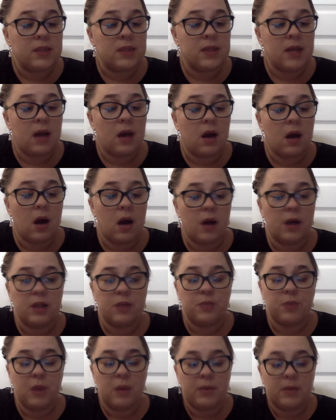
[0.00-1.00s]
out cars
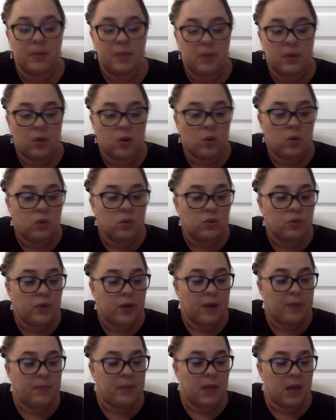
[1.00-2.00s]
propped up on old
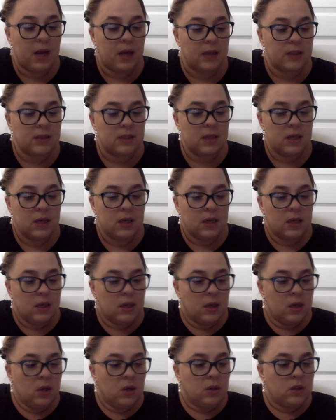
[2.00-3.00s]
gray blocks
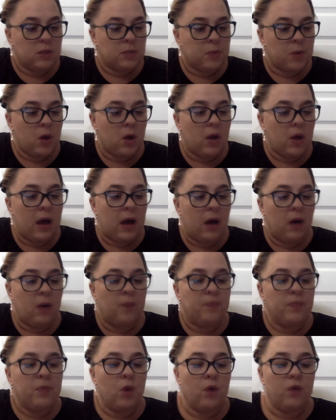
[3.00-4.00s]
sprawl out
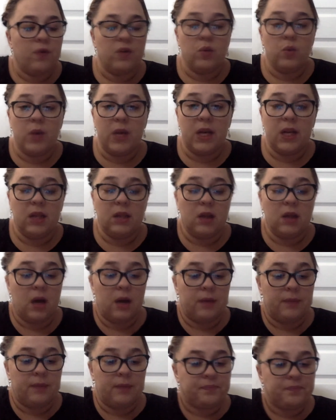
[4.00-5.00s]
over the weedy
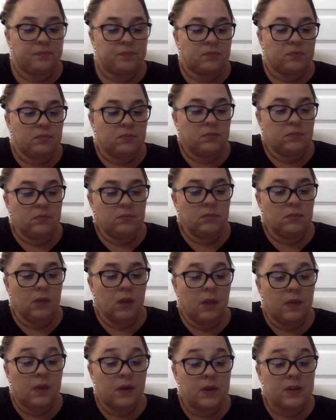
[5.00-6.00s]
lawn.
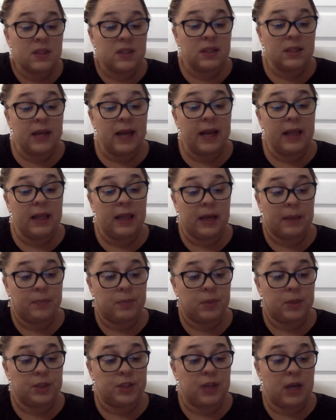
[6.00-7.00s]
There's a lilac
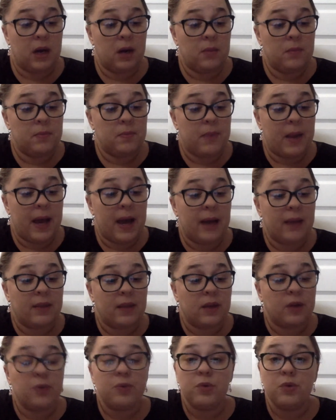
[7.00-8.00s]
bush out back
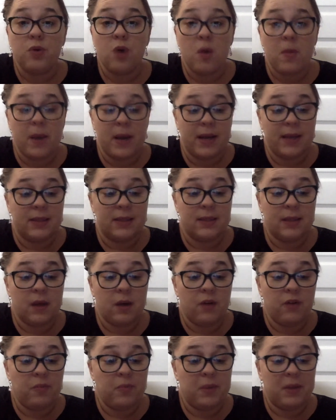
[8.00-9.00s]
that grew all by
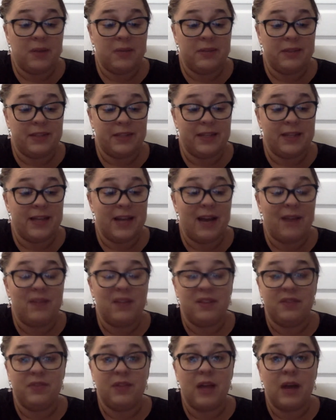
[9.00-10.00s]
itself but didn't have any
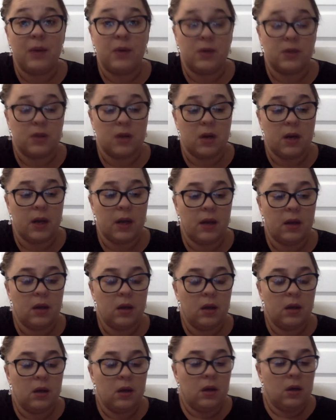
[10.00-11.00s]
flowers on
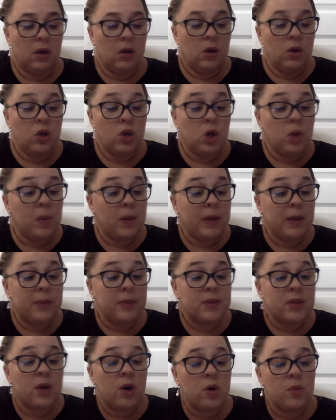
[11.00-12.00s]
it. Nobody
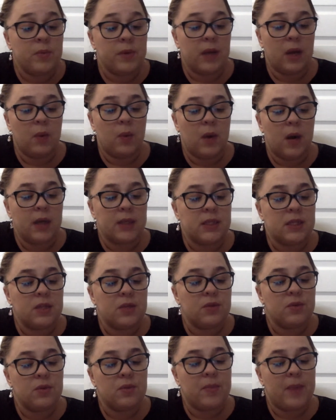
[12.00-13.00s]
was home when I walked in
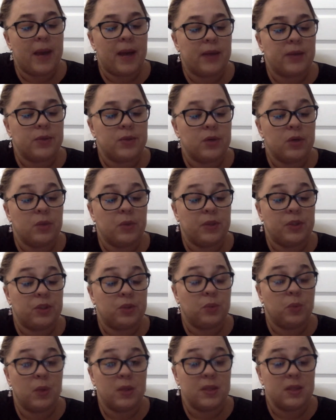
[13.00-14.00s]
through the back door, which
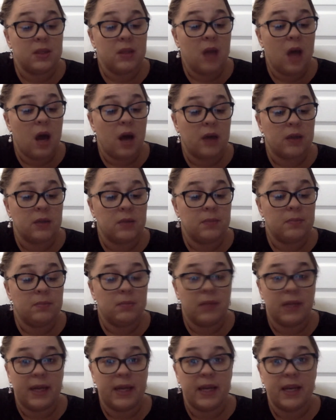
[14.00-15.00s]
wasn't locked,
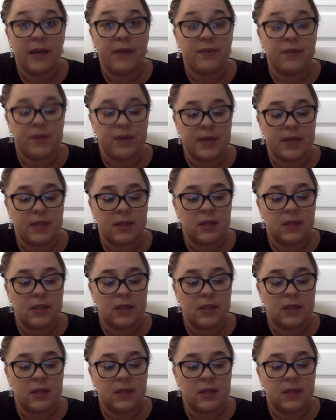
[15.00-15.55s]
like it never is.